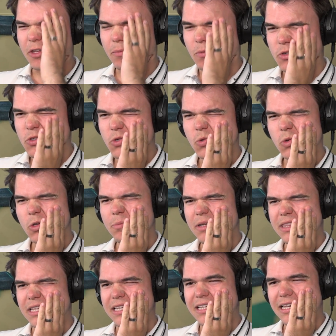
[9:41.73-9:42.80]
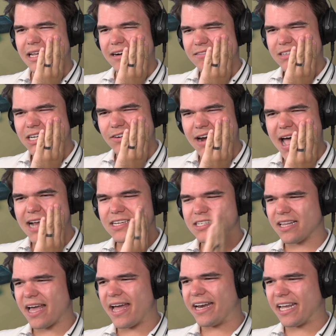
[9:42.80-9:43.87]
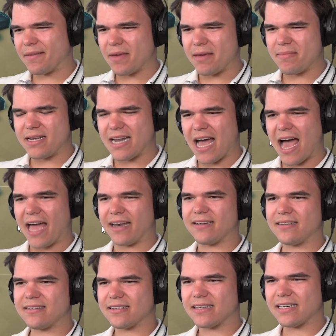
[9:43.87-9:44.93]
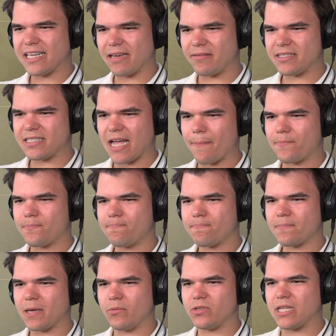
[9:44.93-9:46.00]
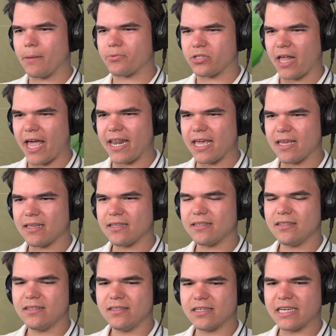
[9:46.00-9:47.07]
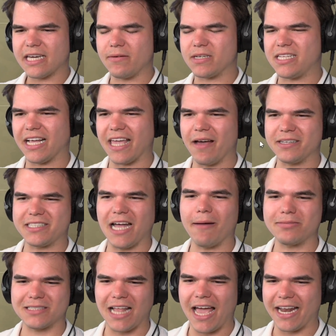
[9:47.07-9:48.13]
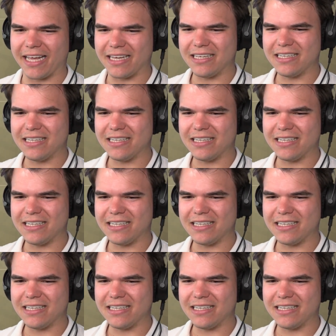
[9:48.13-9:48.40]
flip was cool, but the crash landing, maybe not. Can we stop? Can we stop sliding? Can we stop sliding?